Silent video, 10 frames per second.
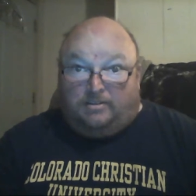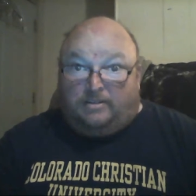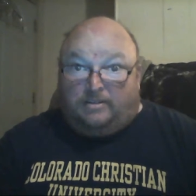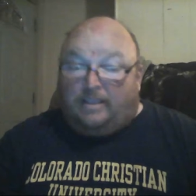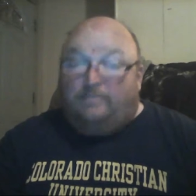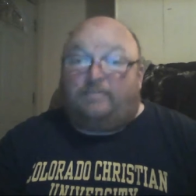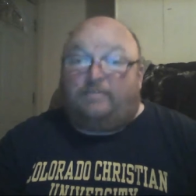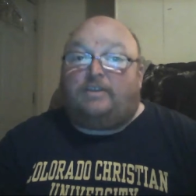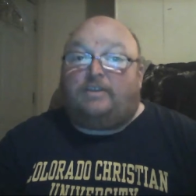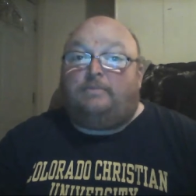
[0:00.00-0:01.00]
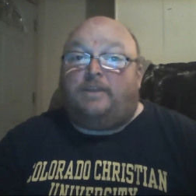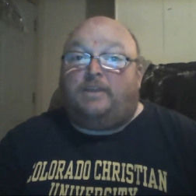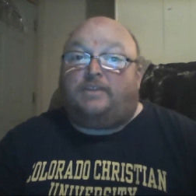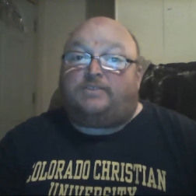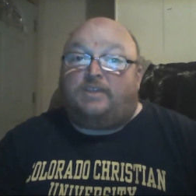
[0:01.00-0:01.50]
They give you 15
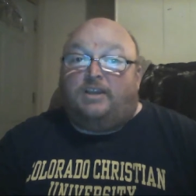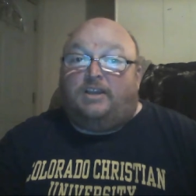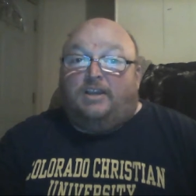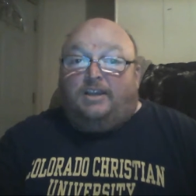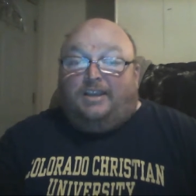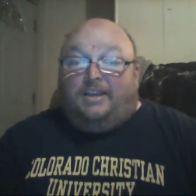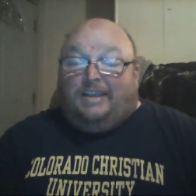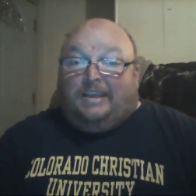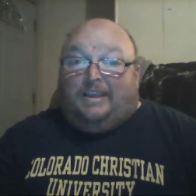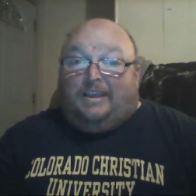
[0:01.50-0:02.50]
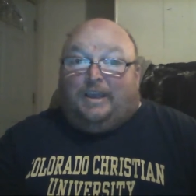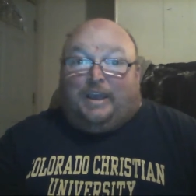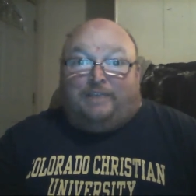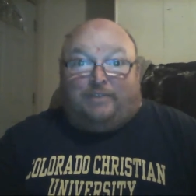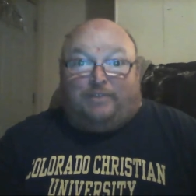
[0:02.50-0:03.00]
minutes,
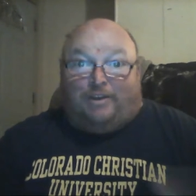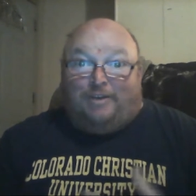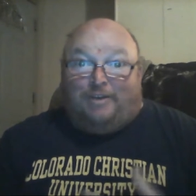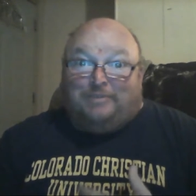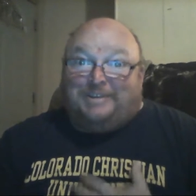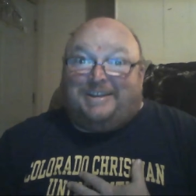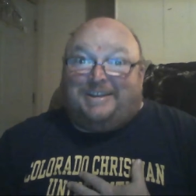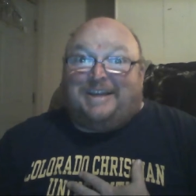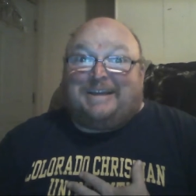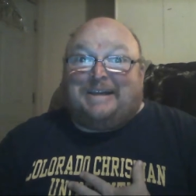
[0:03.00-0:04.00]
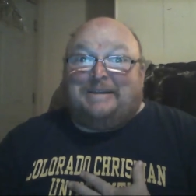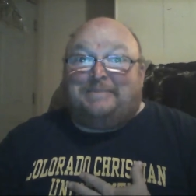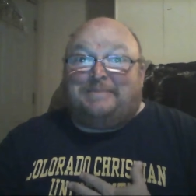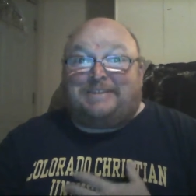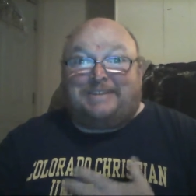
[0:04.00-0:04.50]
and if you're long-winded like I
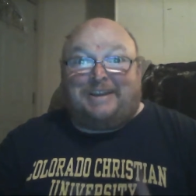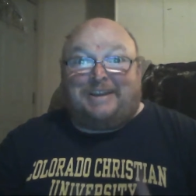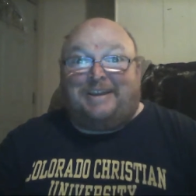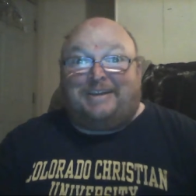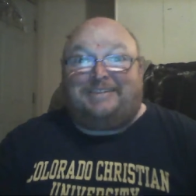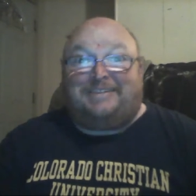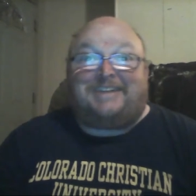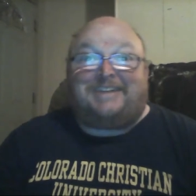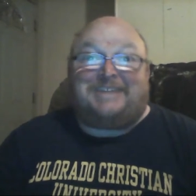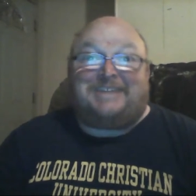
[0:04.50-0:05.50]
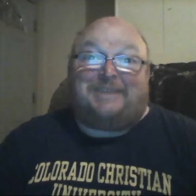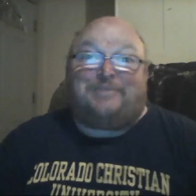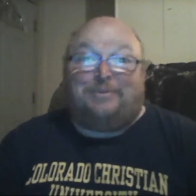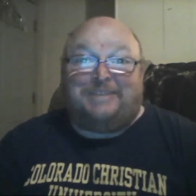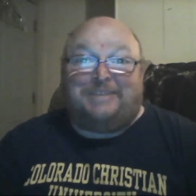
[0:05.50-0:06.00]
am, that's not a lot of time
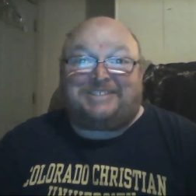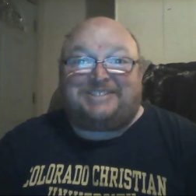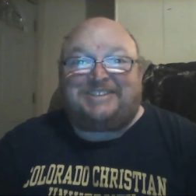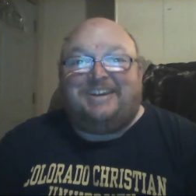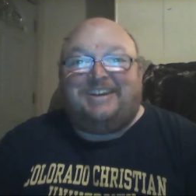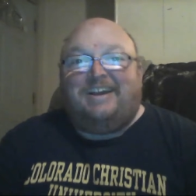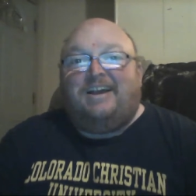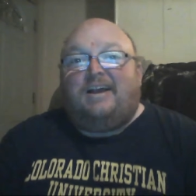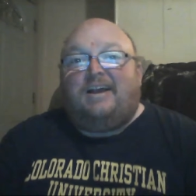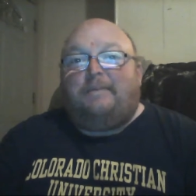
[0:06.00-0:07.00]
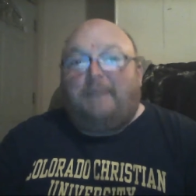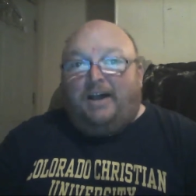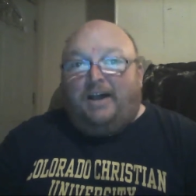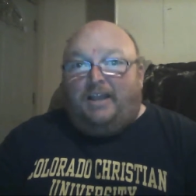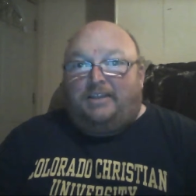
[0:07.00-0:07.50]
for a message.
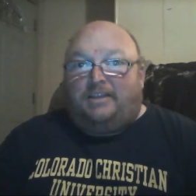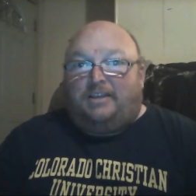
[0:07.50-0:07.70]
But